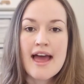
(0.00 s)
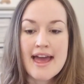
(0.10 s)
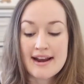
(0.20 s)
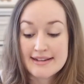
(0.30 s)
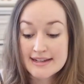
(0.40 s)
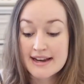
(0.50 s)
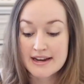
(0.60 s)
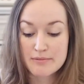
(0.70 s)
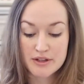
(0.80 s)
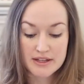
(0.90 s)
And I did
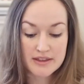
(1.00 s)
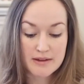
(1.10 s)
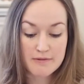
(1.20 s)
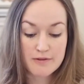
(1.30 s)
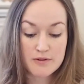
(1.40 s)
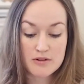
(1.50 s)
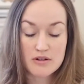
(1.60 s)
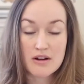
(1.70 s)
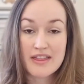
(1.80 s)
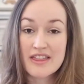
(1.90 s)
end up using them
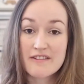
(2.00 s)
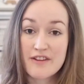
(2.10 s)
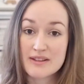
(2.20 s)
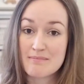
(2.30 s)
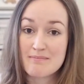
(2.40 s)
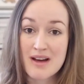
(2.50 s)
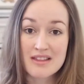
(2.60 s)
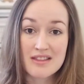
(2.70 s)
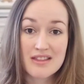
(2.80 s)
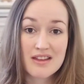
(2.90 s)
for, I think, the first
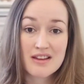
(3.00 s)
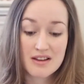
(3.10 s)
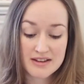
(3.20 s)
month.